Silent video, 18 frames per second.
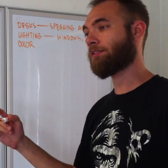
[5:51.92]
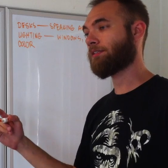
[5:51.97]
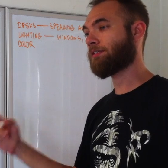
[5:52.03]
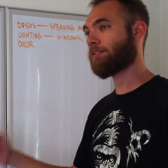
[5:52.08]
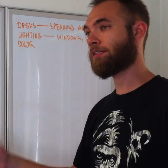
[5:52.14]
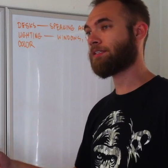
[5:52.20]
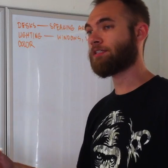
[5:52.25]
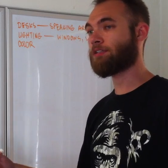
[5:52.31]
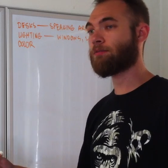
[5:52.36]

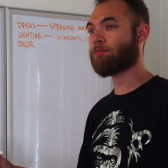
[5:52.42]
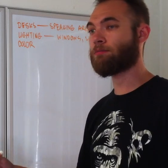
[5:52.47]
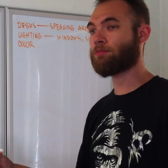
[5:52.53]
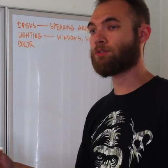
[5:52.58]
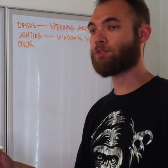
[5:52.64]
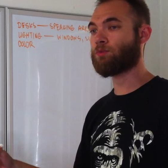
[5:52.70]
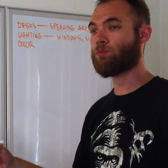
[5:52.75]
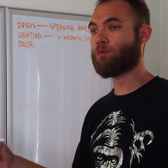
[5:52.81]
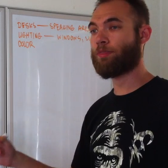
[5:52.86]

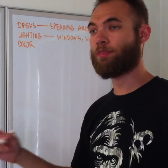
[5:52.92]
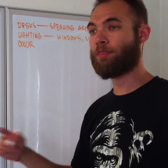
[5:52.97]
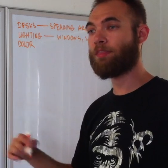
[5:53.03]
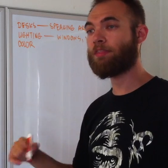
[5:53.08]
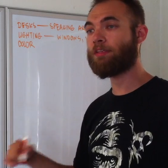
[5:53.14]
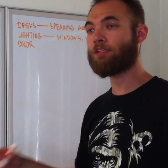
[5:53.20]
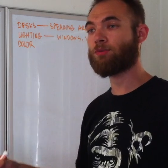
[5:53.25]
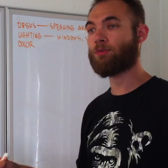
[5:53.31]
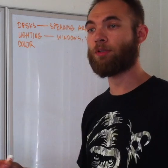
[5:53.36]
systems
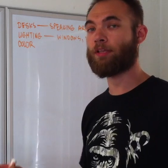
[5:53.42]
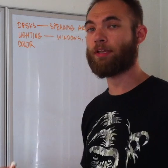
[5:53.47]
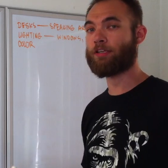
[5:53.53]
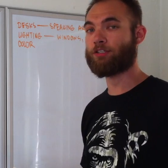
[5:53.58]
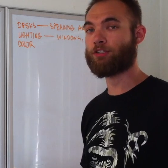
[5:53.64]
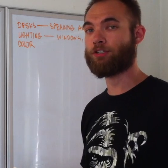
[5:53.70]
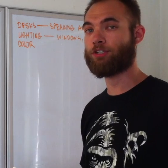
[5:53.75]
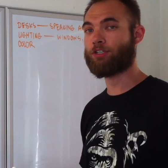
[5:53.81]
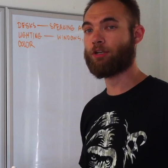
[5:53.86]
within these
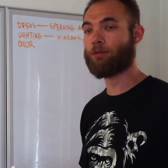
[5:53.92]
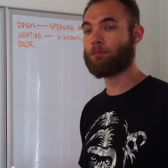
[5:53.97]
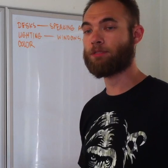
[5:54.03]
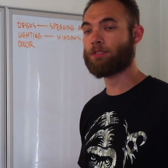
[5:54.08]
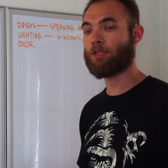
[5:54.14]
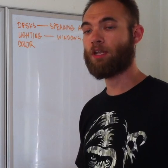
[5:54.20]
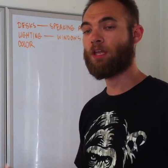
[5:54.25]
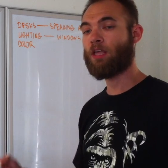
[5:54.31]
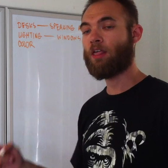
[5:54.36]

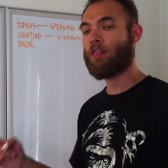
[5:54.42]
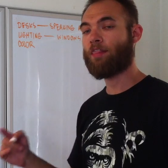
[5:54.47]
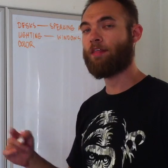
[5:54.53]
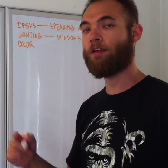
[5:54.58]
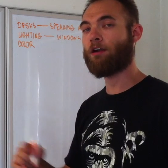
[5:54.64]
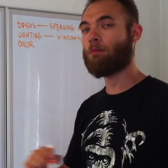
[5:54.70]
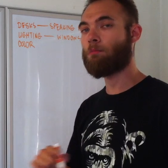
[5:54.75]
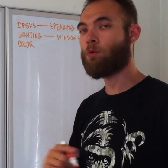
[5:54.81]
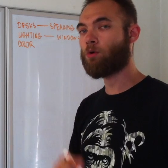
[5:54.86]
relationships
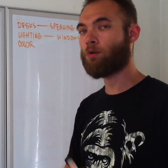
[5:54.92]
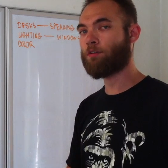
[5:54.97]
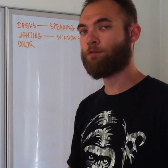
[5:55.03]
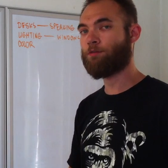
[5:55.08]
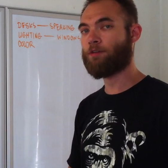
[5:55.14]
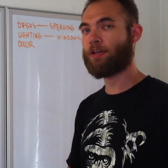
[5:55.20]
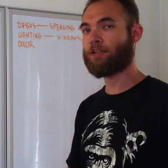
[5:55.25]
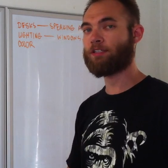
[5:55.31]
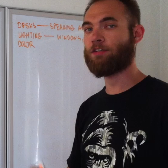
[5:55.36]
that are more
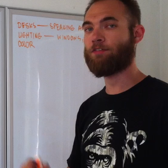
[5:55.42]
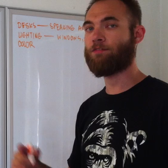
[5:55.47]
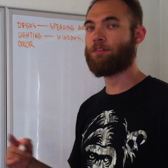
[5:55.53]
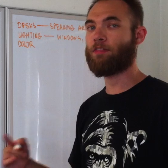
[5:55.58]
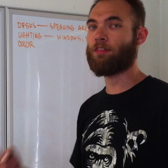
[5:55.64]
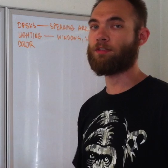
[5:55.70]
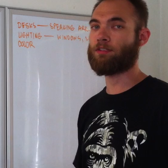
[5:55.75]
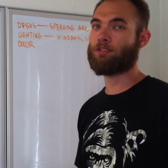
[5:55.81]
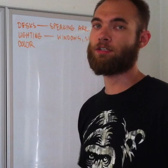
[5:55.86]
effective
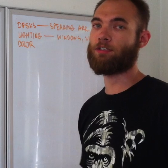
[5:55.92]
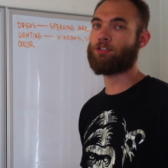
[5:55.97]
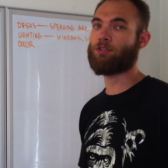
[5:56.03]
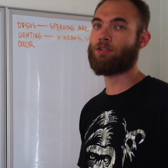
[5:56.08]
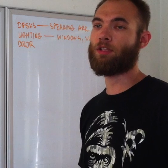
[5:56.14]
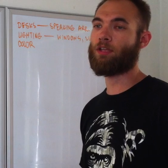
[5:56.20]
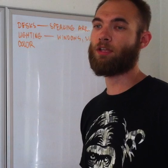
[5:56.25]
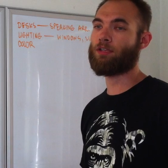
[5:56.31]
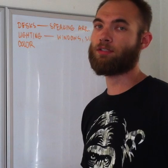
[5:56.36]
than the
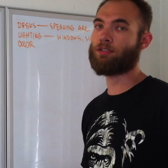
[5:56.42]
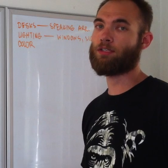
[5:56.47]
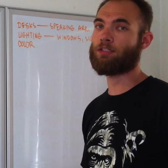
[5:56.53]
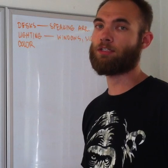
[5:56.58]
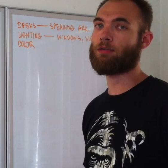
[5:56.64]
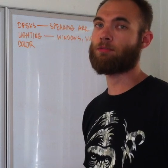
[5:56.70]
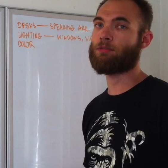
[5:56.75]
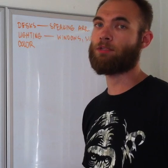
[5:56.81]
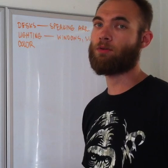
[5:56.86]

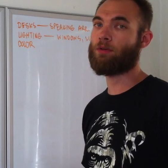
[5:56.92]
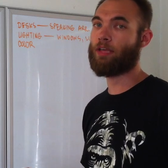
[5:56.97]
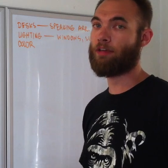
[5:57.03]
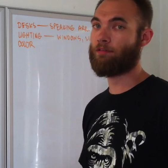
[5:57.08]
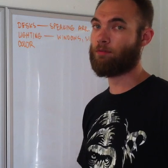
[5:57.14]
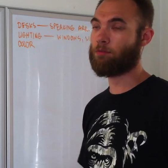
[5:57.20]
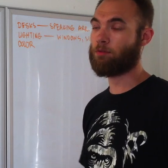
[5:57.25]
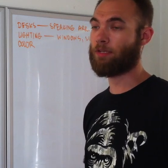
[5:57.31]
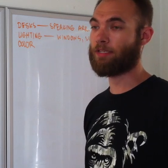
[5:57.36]
systems that we
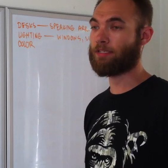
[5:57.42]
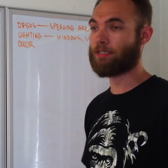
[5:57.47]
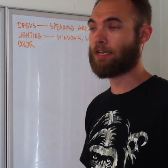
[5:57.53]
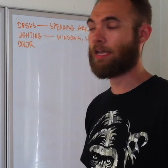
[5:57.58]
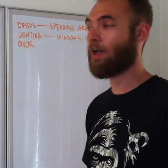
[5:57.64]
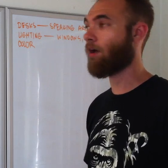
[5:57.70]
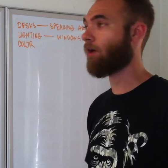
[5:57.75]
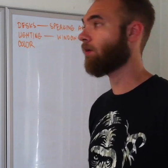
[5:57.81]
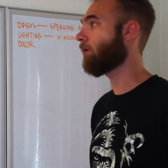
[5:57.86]
have in place
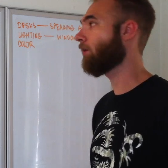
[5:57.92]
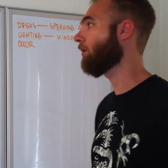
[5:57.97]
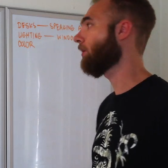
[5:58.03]
now.